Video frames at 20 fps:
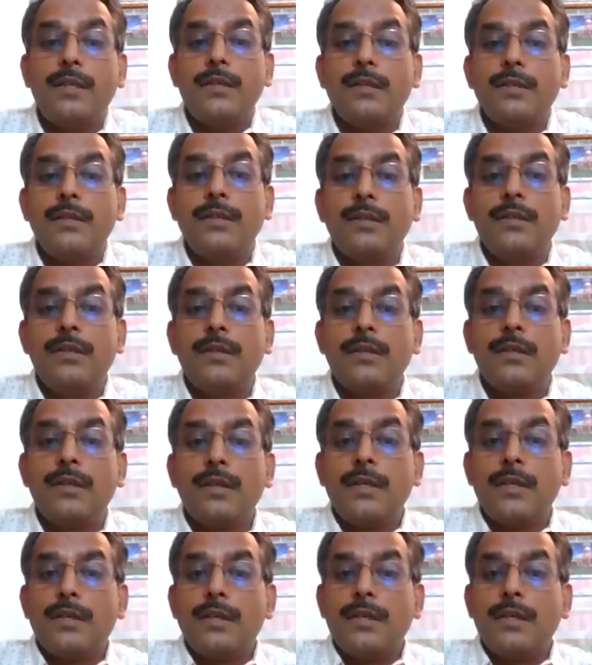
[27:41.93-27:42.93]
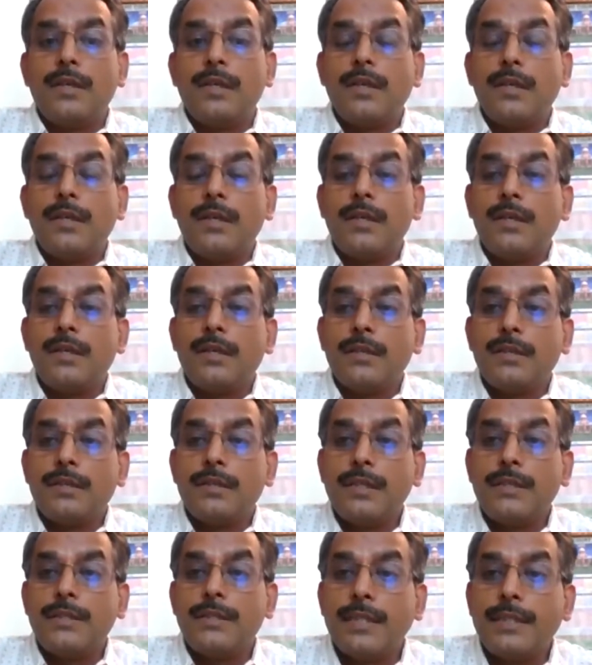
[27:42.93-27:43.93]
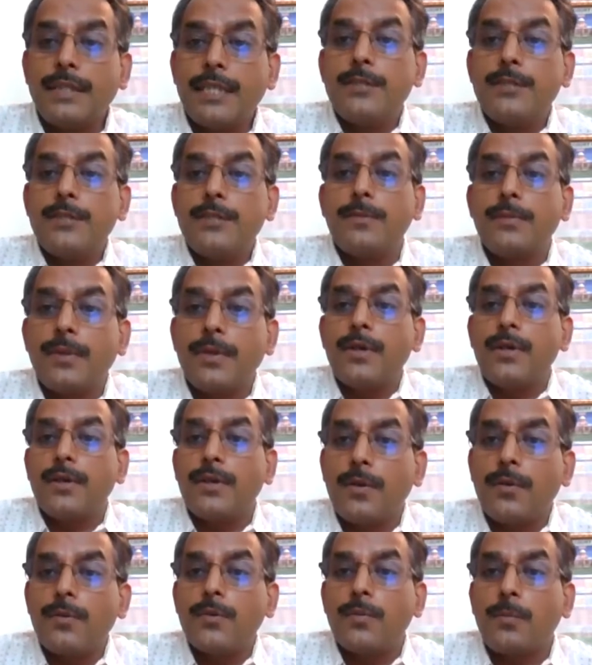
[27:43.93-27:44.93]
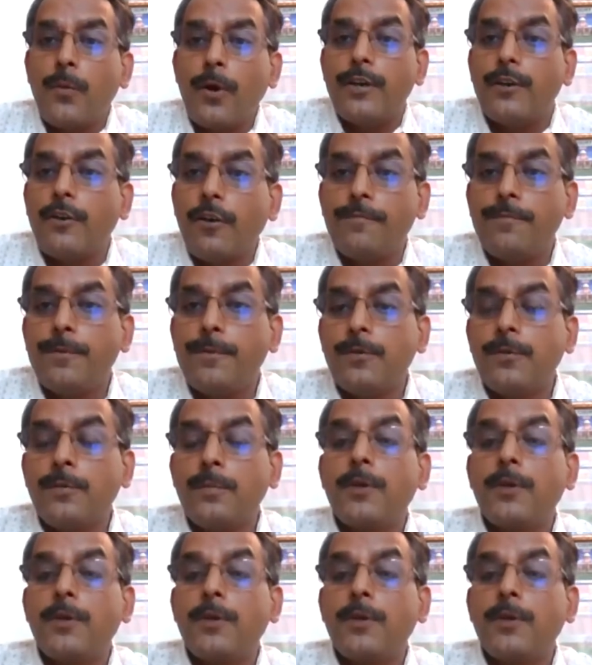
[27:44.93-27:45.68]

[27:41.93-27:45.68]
the judges point of view.